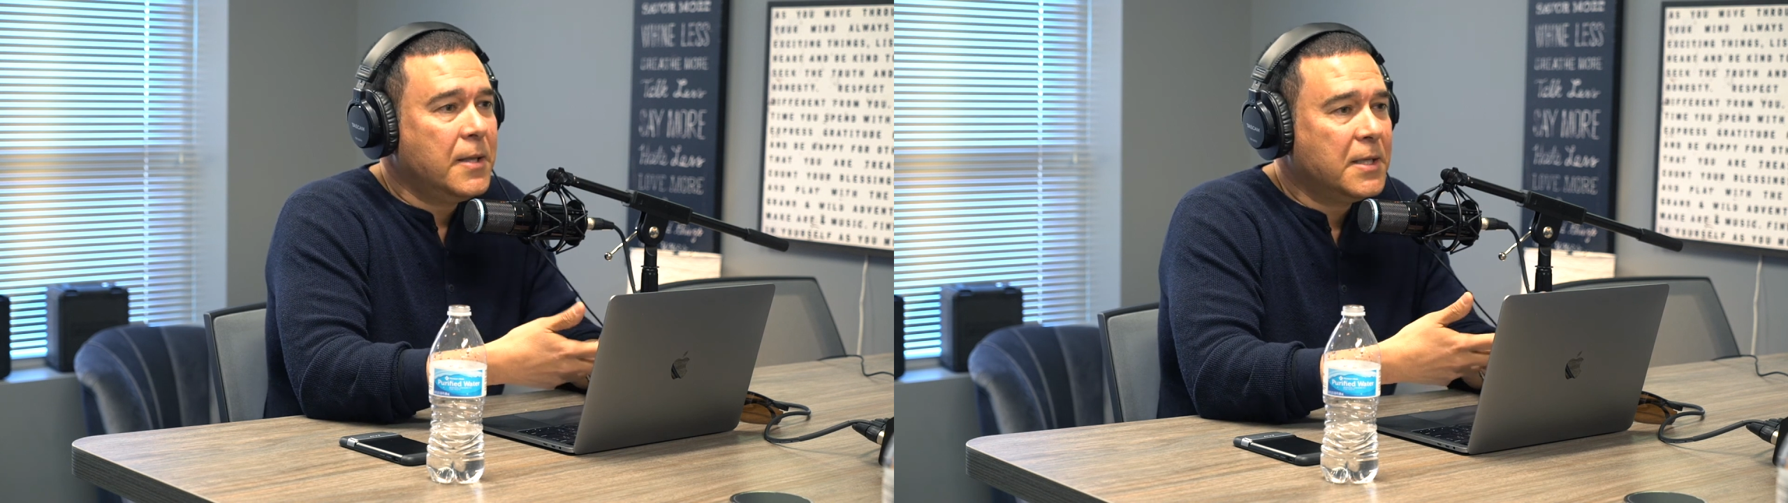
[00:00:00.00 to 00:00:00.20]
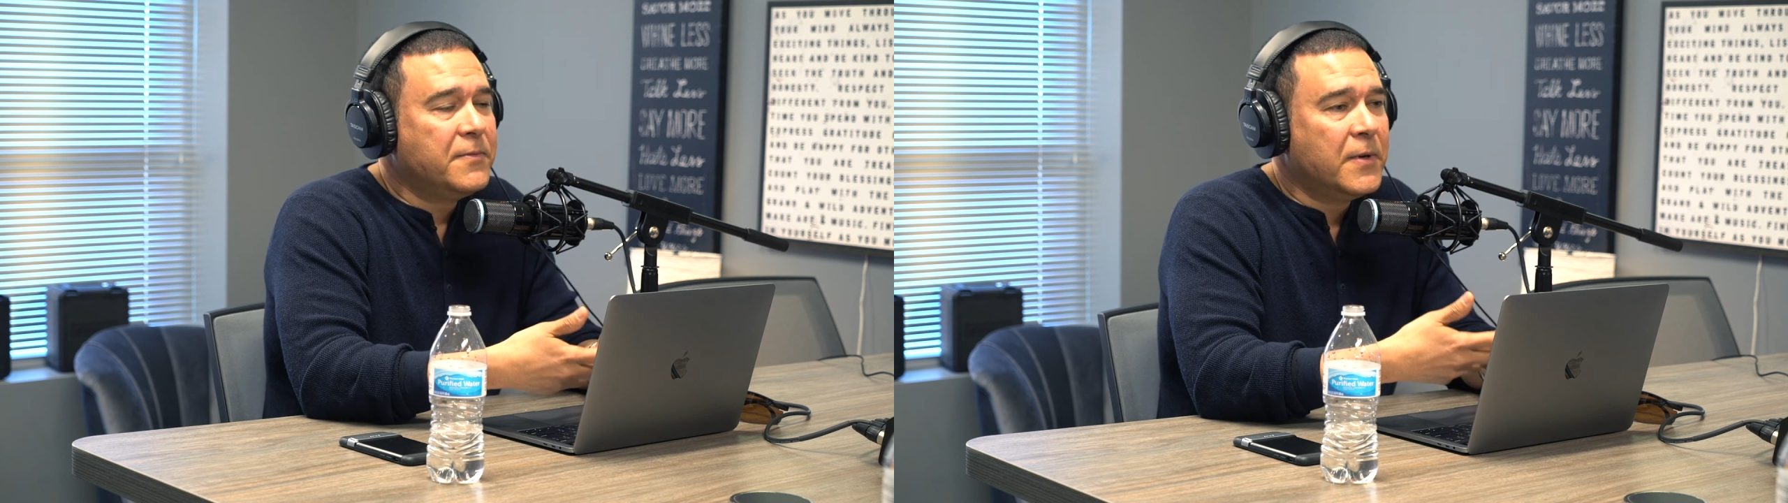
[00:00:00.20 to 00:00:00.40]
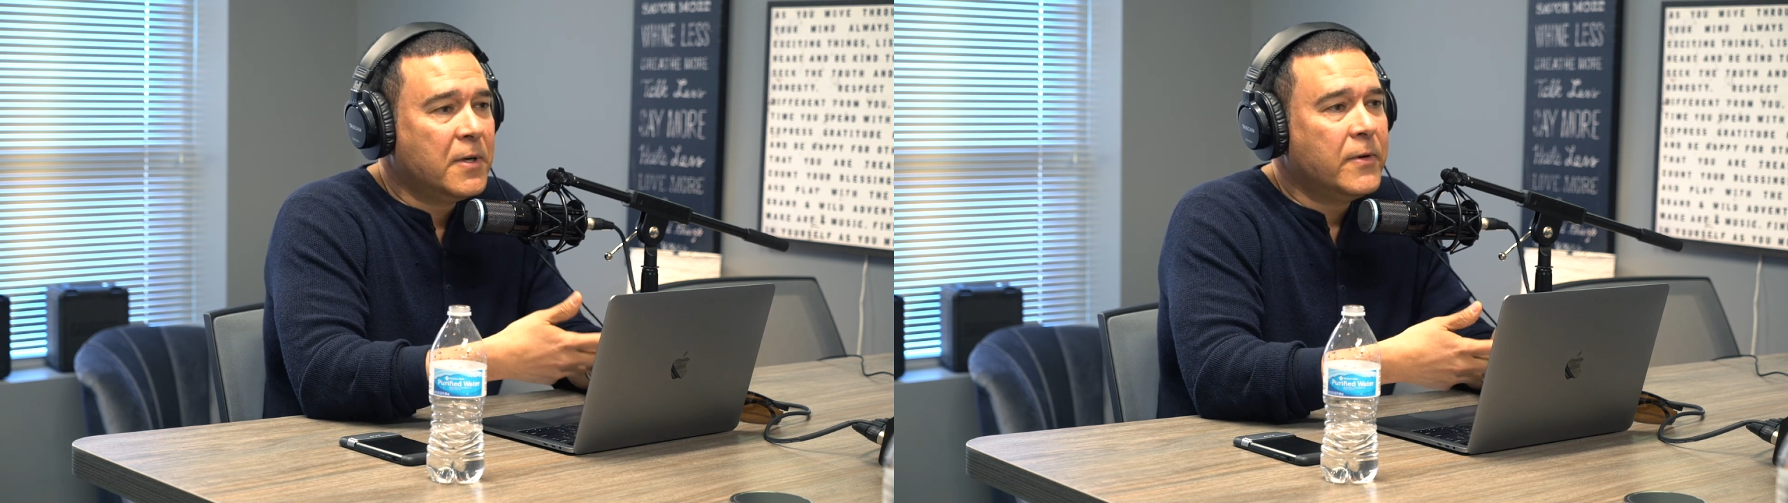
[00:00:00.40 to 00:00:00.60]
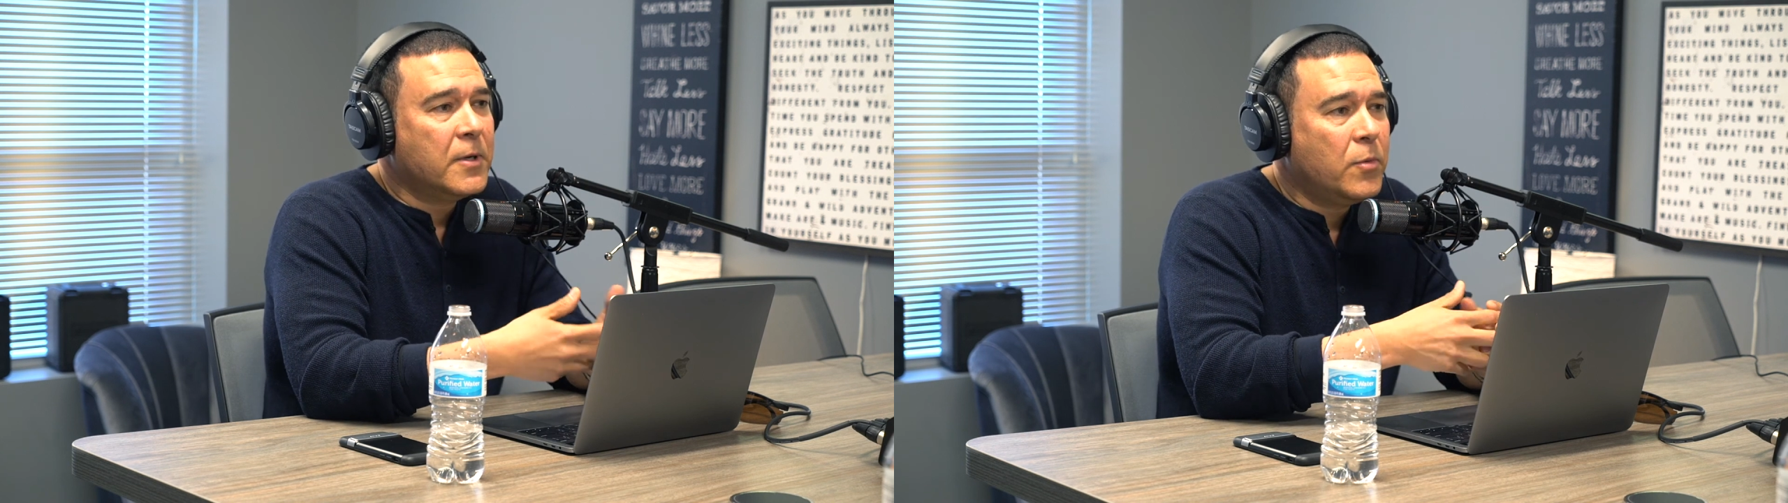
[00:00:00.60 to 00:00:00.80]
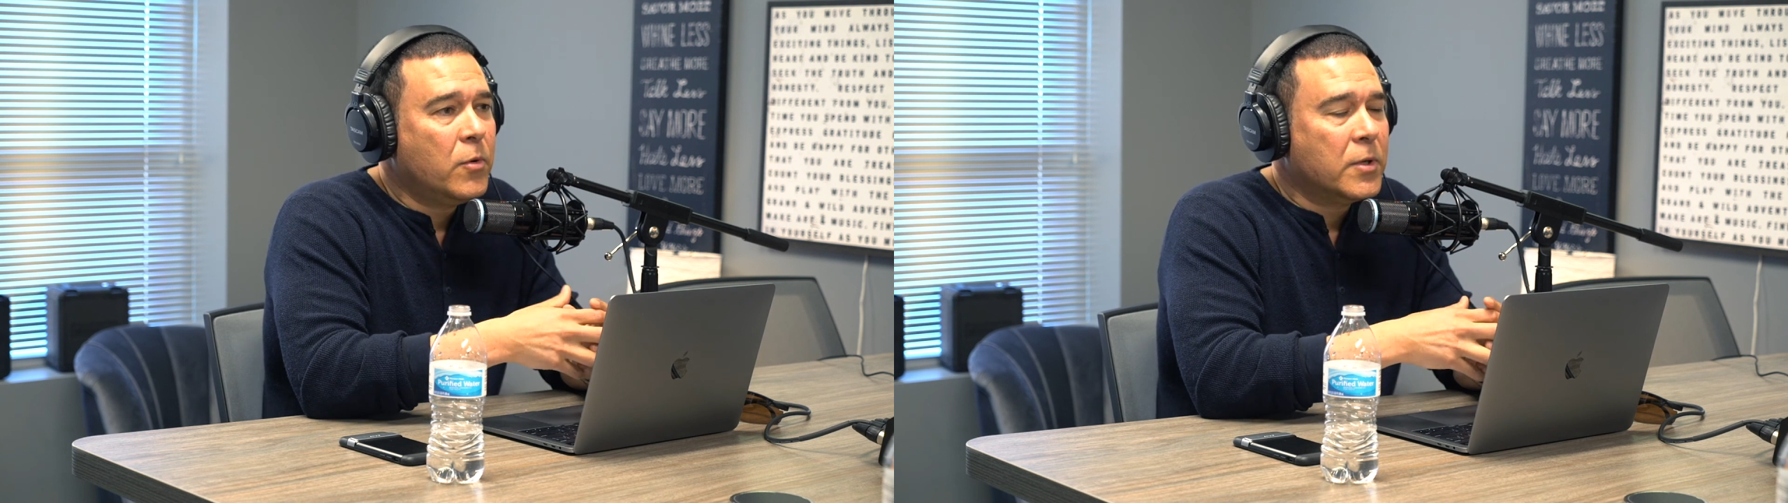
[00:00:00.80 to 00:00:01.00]
That's very,
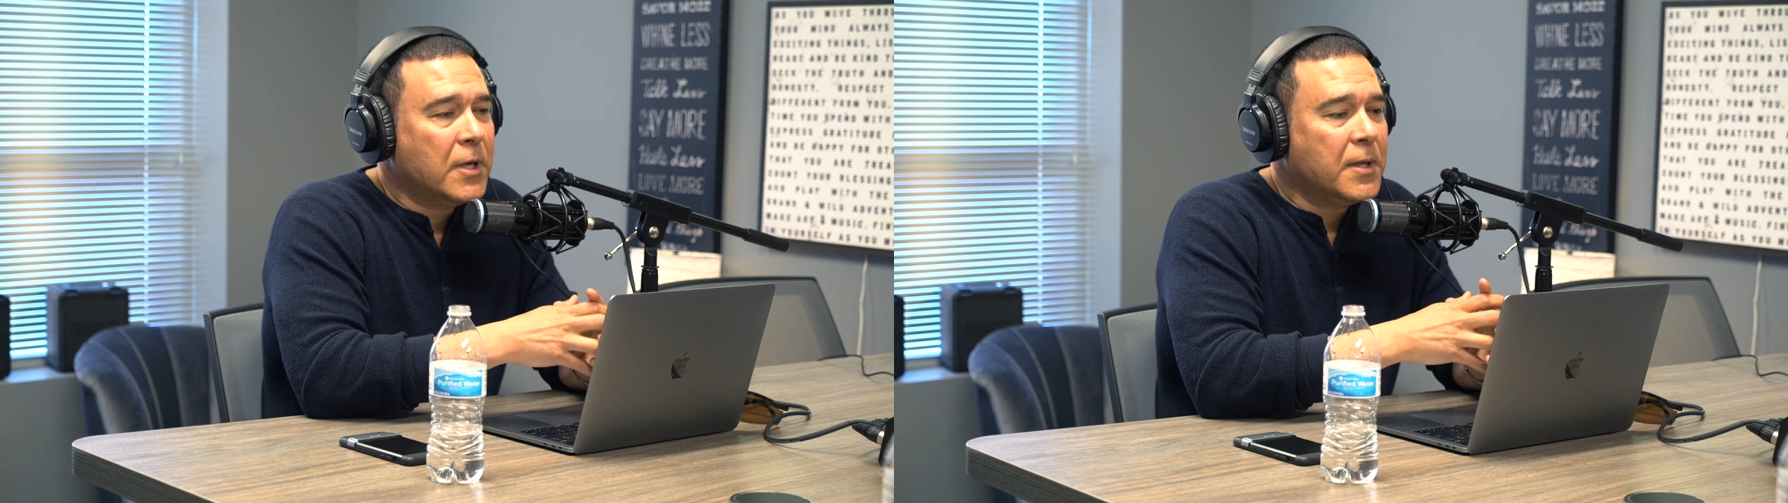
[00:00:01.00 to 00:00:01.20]
very important.